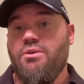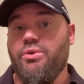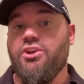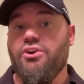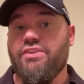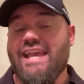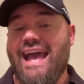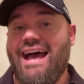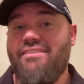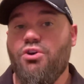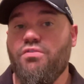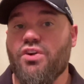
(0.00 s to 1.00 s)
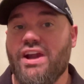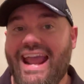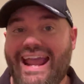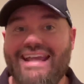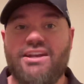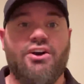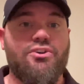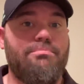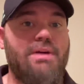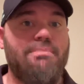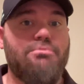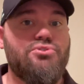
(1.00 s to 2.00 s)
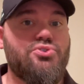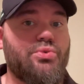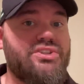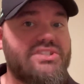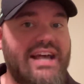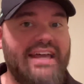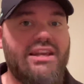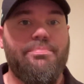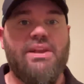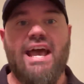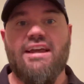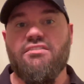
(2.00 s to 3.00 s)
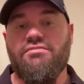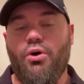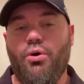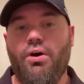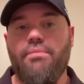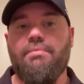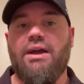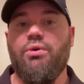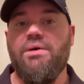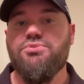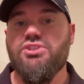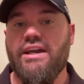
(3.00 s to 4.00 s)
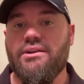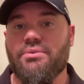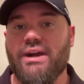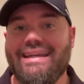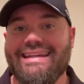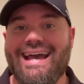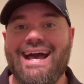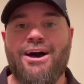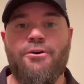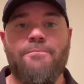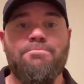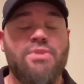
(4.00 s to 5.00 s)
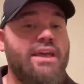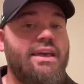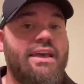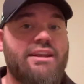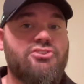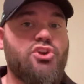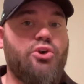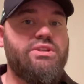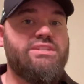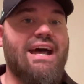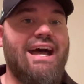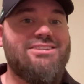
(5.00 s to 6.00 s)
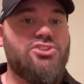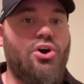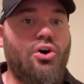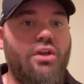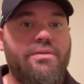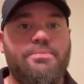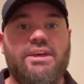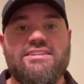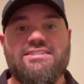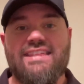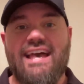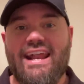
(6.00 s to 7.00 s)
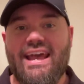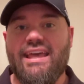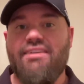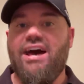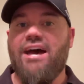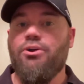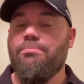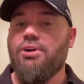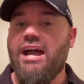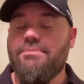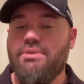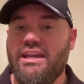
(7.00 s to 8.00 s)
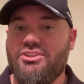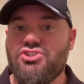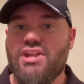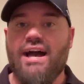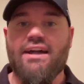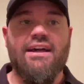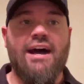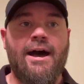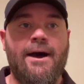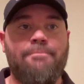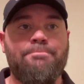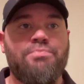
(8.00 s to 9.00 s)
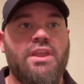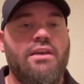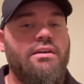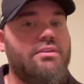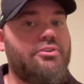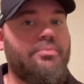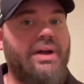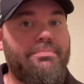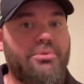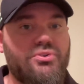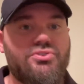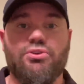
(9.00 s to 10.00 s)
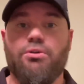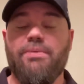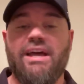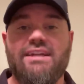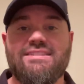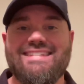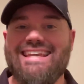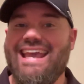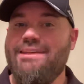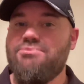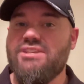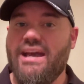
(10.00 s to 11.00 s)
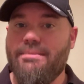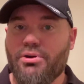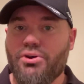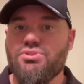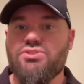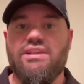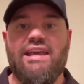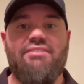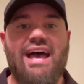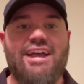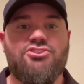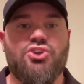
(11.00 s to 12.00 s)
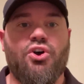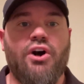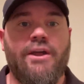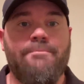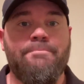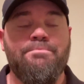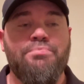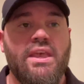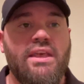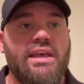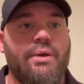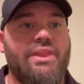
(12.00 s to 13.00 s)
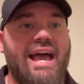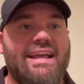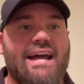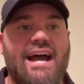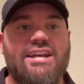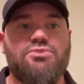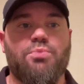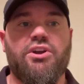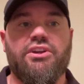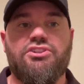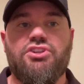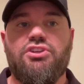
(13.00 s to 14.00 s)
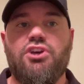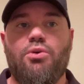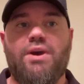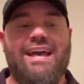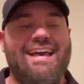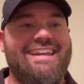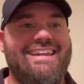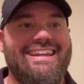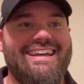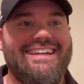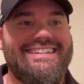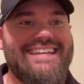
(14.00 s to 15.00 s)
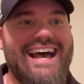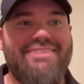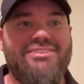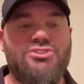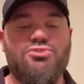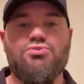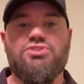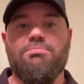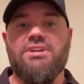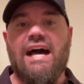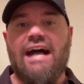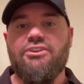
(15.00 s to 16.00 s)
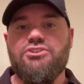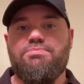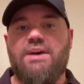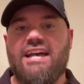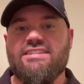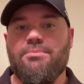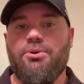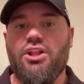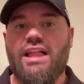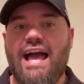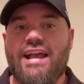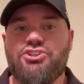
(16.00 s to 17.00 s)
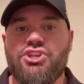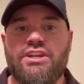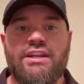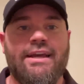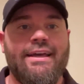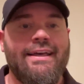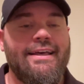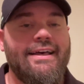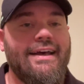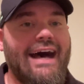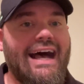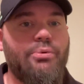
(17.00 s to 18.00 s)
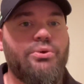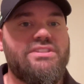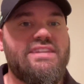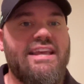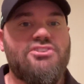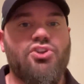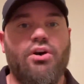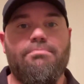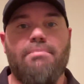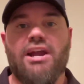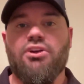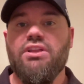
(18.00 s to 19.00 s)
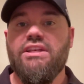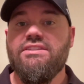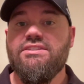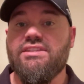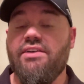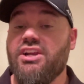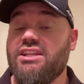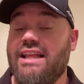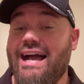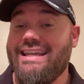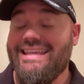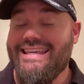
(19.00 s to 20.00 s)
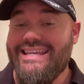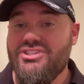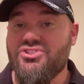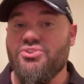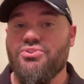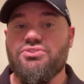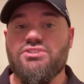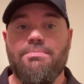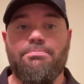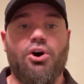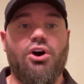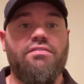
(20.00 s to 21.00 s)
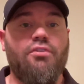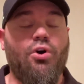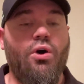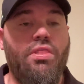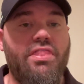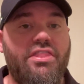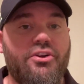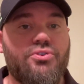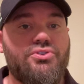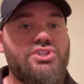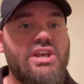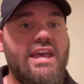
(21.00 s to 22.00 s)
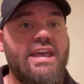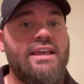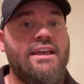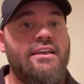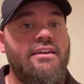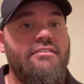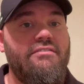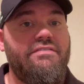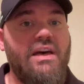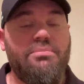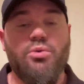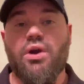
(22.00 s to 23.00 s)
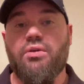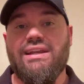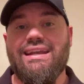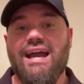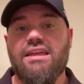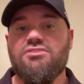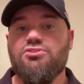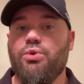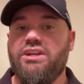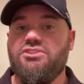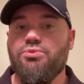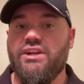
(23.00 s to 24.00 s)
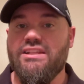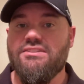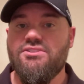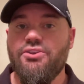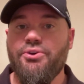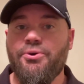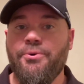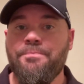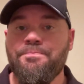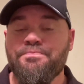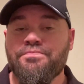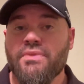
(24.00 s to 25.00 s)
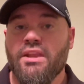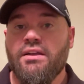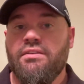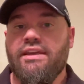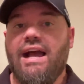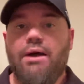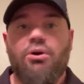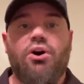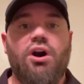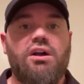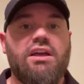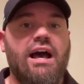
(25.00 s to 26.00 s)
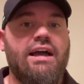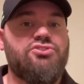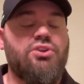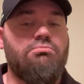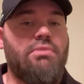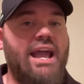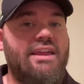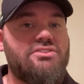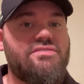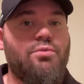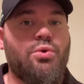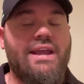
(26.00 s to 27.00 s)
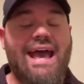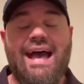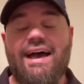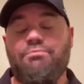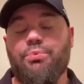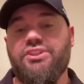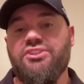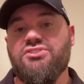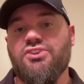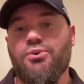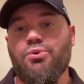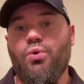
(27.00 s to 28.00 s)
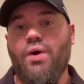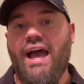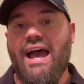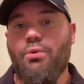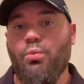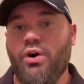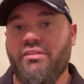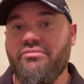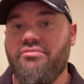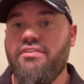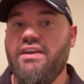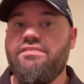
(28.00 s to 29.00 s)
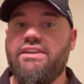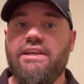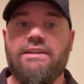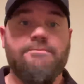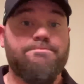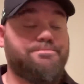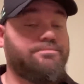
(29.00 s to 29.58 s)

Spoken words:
We currently have over 800 members who are signed up and active on my website right now. And as always, guys, all the picks that I give out on brockpage.com, they're my personal bets, games that I personally have action on. And with that, guys, we're going to go ahead and dive into some college basketball action. Iowa takes on Maryland, 7 o'clock Eastern tip-off on Thursday, February 9th, 2022. The Iowa Hawkeyes are -4.5 with the total at 150.